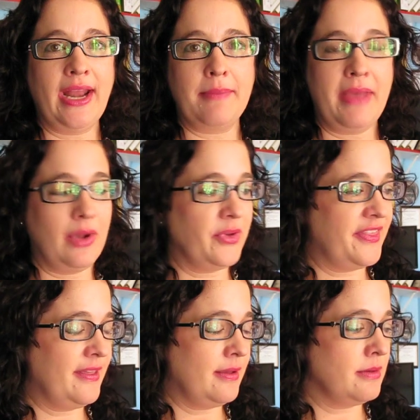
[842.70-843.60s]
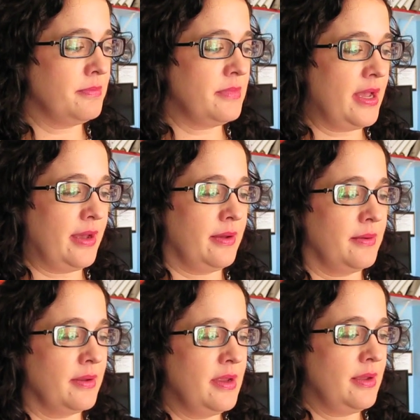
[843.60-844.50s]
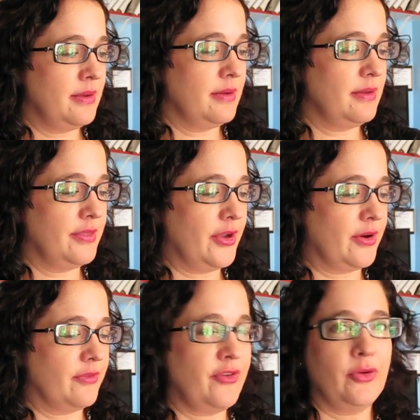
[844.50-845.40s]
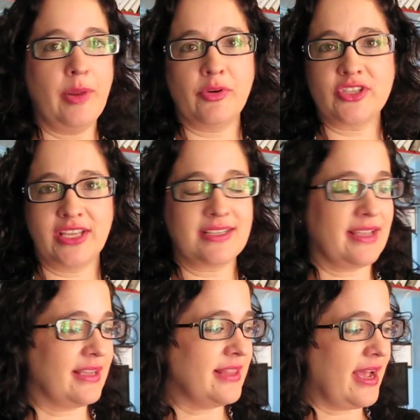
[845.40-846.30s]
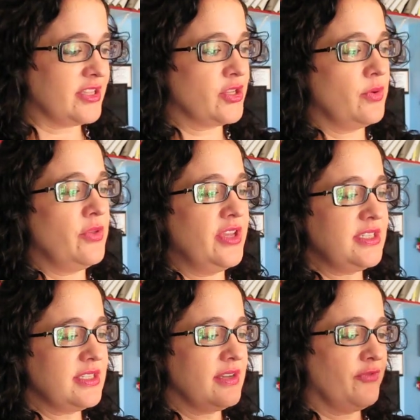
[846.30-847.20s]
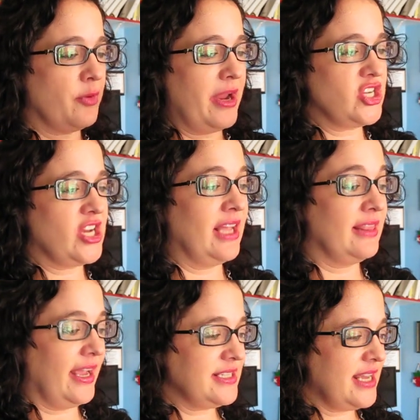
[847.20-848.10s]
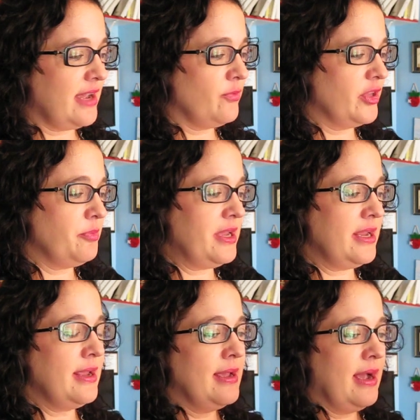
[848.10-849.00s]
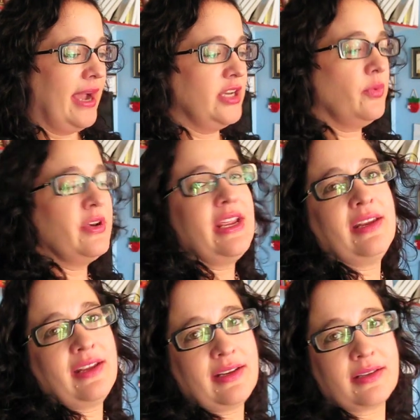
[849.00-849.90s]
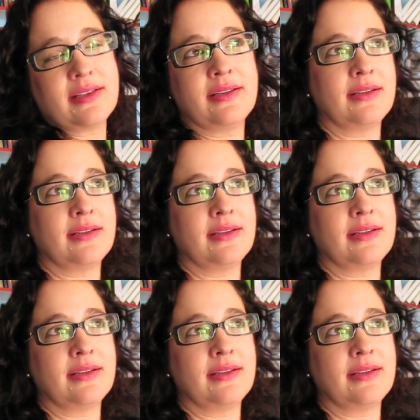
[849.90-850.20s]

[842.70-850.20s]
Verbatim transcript: I met with them, uh, their phone numbers, things like that. So this is information I like to have with me. I don't need it.